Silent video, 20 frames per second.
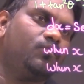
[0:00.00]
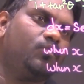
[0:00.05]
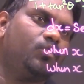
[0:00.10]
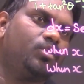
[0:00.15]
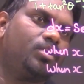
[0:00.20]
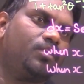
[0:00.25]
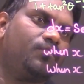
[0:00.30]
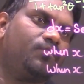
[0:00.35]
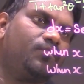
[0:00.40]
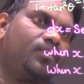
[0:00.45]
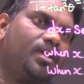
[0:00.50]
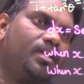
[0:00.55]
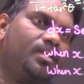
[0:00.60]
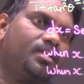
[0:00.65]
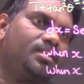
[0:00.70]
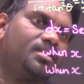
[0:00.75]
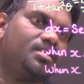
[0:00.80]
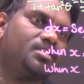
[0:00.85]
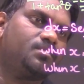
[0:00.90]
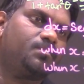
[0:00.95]

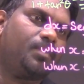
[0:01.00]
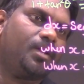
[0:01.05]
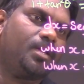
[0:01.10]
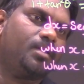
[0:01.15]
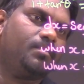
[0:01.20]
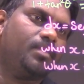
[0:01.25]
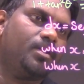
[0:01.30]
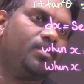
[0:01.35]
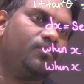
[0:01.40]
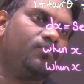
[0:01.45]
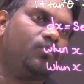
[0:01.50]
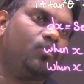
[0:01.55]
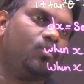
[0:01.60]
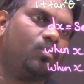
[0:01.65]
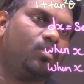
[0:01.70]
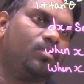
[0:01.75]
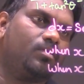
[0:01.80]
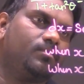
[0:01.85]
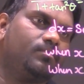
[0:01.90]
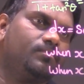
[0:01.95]
45, it is pi by
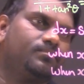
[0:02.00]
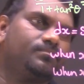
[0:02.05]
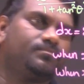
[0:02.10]
4.